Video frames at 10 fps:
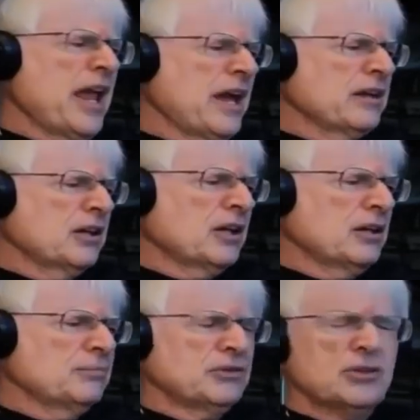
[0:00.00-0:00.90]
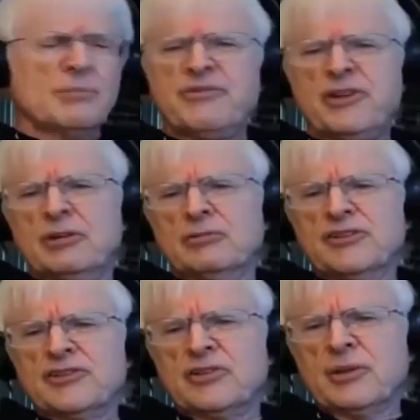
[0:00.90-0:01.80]
And some of your
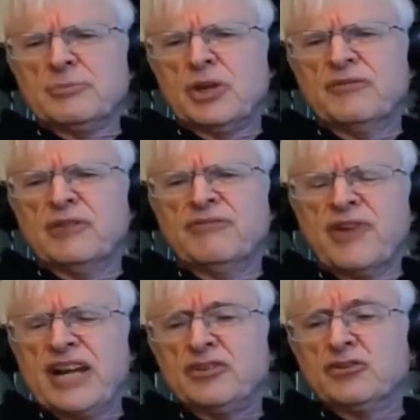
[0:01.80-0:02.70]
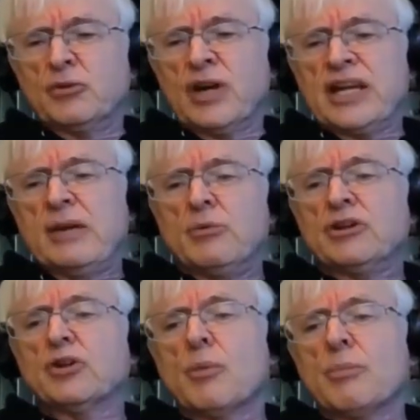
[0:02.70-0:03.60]
listeners, I'm sure, have heard of Francis Crick. He
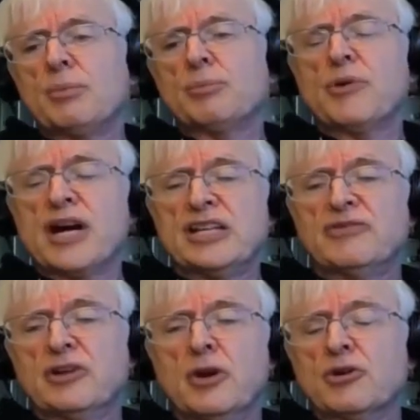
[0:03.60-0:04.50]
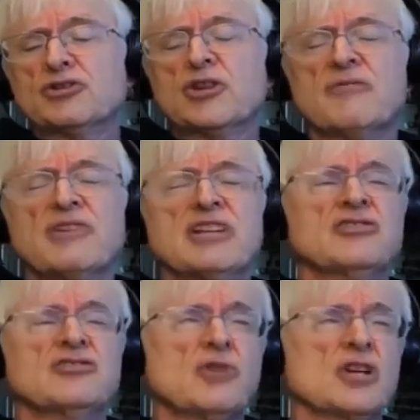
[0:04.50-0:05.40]
won the Nobel Prize for co-discovering
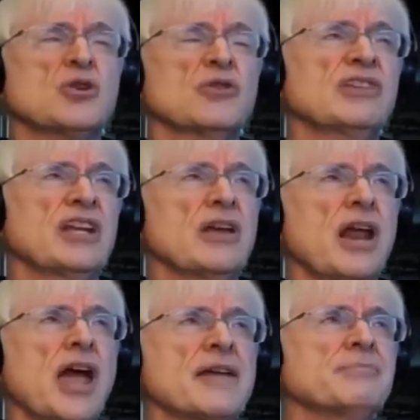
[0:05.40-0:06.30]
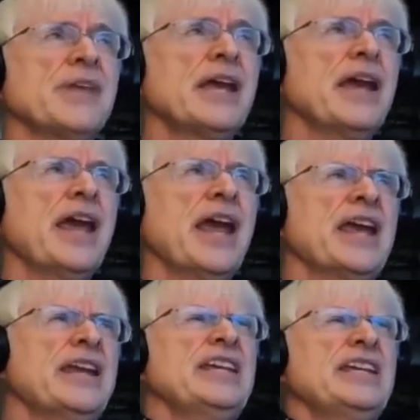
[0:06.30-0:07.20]
the structure of DNA.
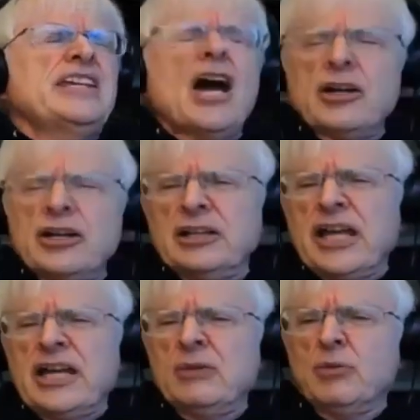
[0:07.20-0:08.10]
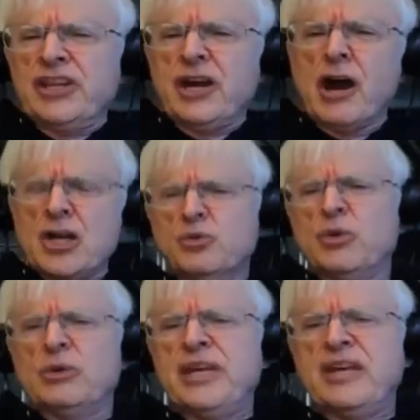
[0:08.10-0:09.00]
And he calculated what the odds
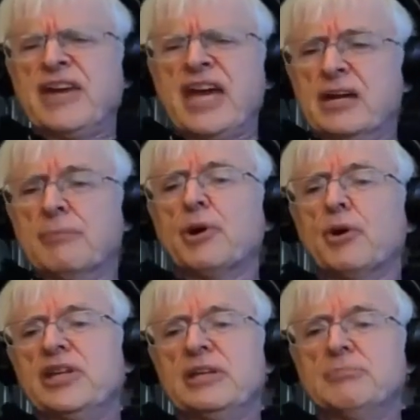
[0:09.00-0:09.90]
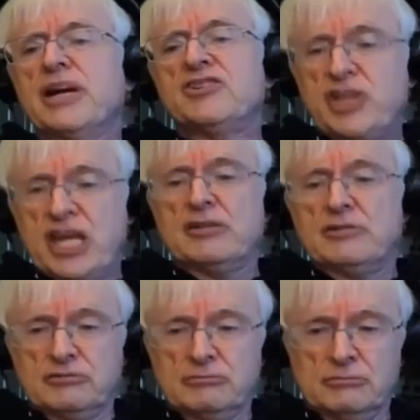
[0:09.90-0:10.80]
would be of getting a protein by
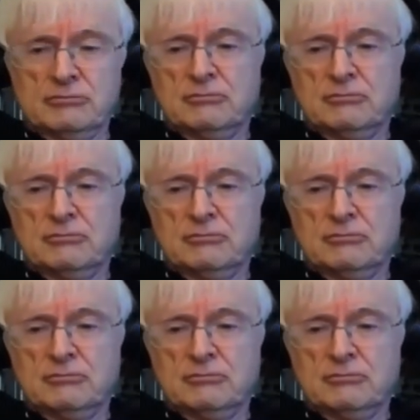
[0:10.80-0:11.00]
chance,